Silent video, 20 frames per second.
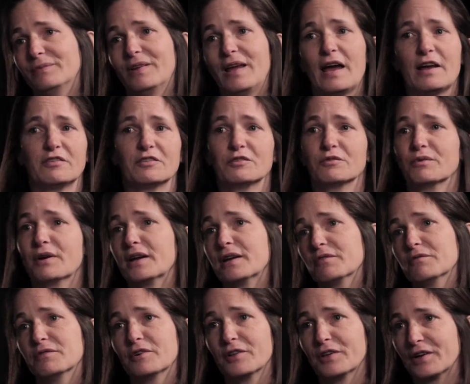acid
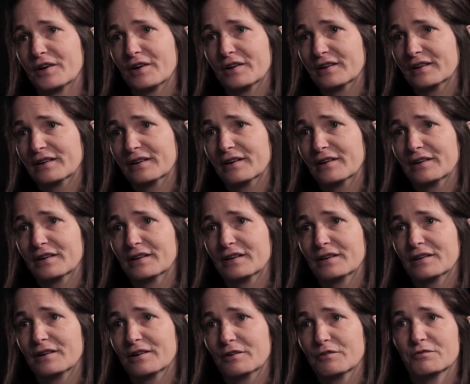rain falling
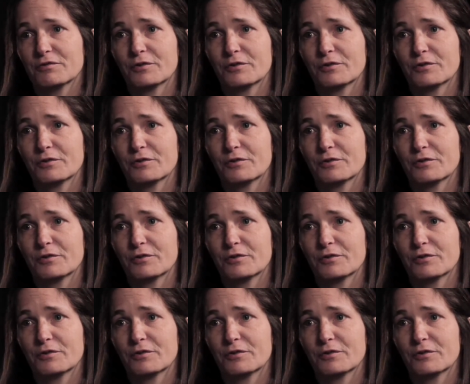on a